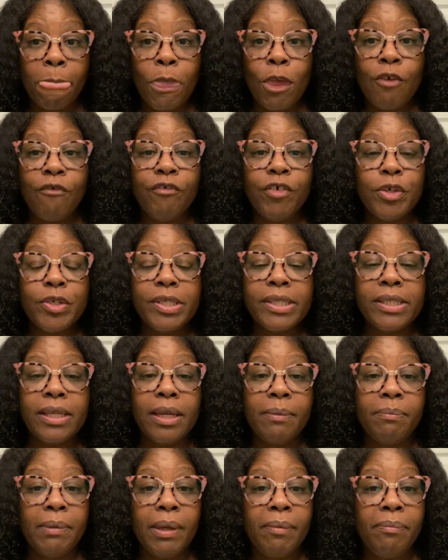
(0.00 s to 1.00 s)
your first
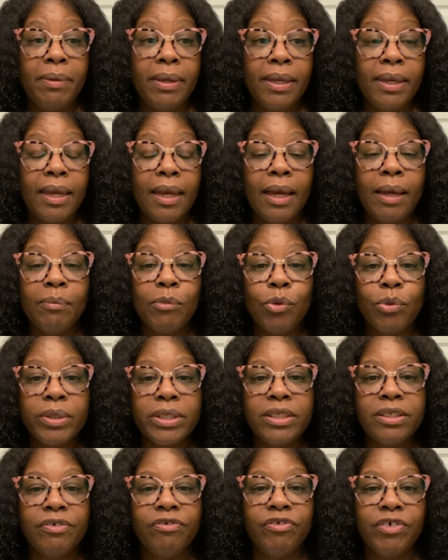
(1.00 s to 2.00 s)
step may be, I'm
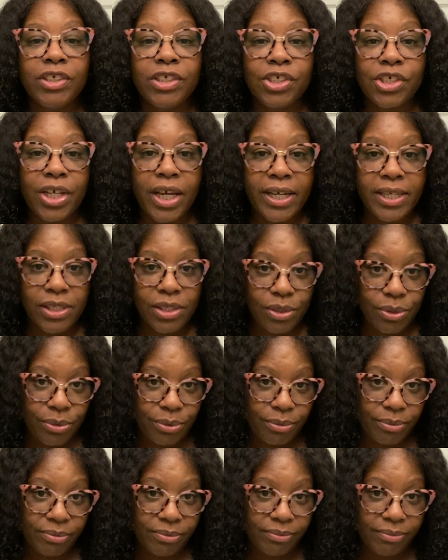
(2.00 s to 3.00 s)
going to finish high school,
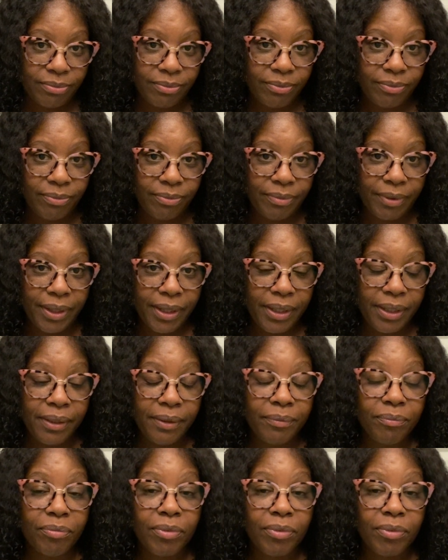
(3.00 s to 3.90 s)
right?